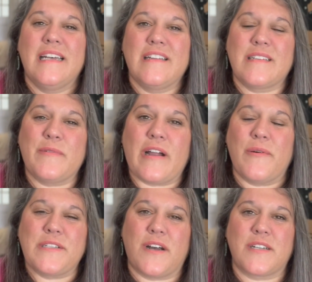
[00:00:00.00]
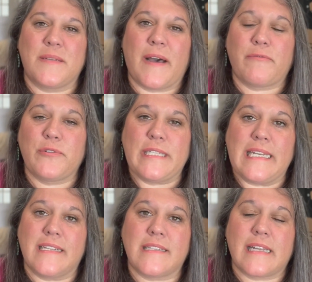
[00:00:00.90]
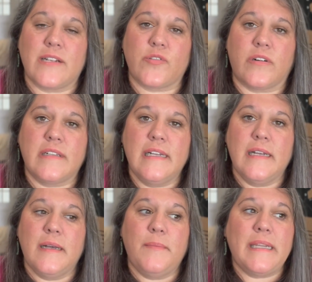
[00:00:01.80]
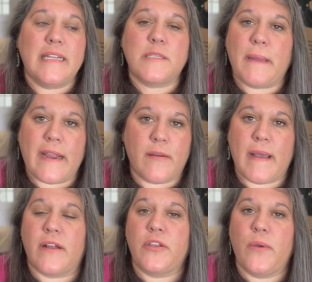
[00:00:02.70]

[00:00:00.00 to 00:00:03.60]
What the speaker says: Someone always talks about routine and schedule, but it's paramount.